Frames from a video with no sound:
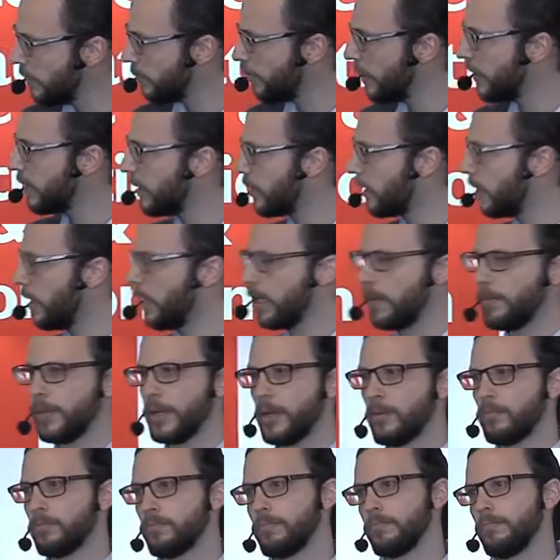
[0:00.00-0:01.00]
basically, I
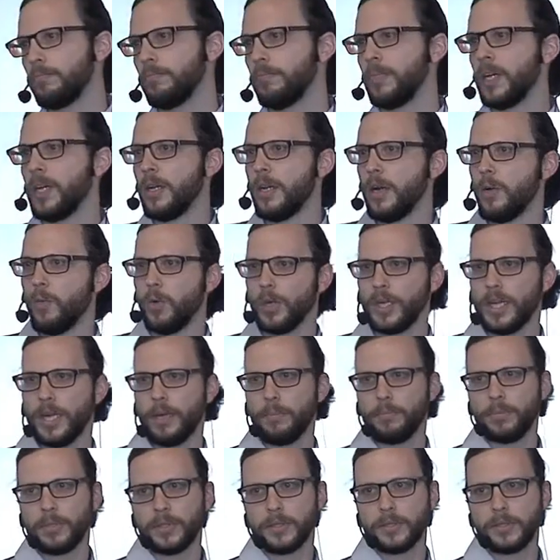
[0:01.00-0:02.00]
mean, what
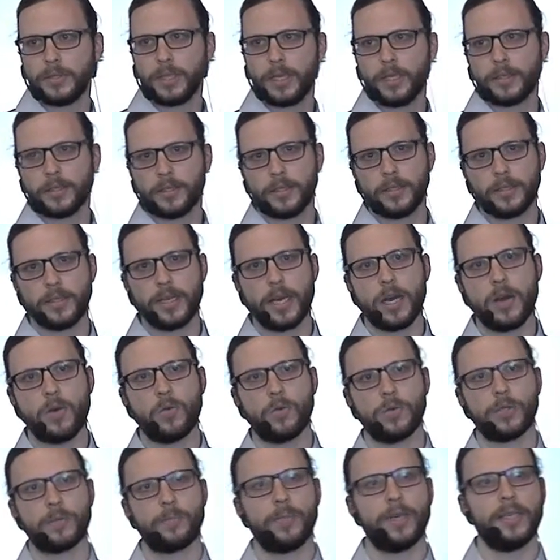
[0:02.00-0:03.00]
happened until
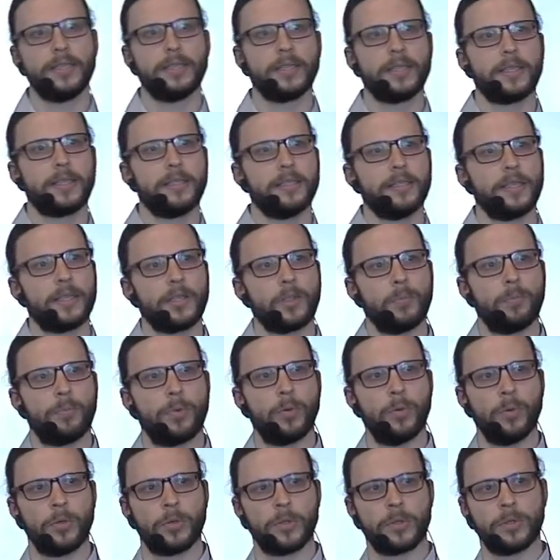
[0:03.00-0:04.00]
now is basically that you
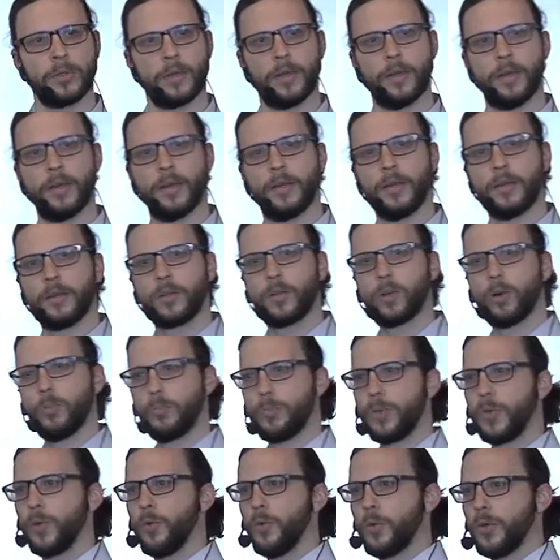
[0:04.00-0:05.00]
put
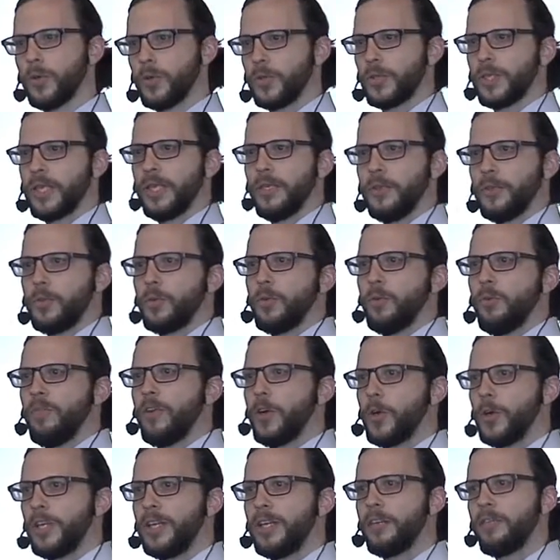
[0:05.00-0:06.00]
computers into
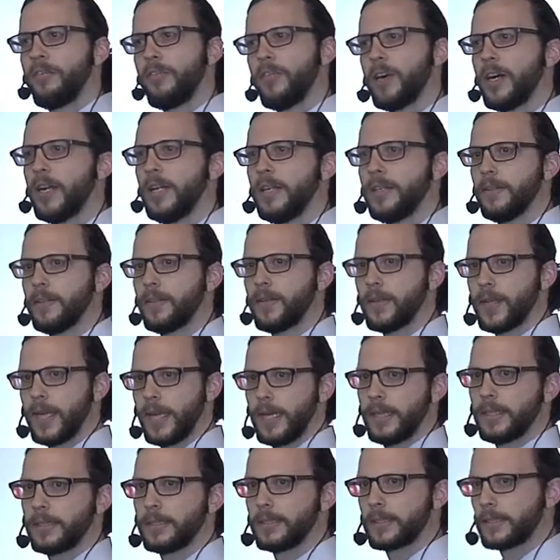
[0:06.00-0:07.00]
very defined
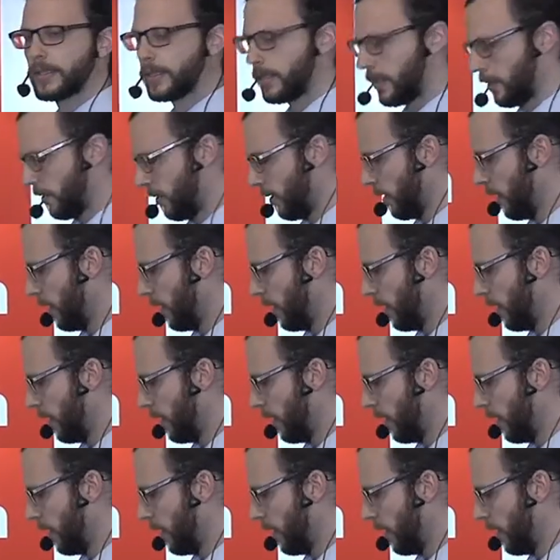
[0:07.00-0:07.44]
things,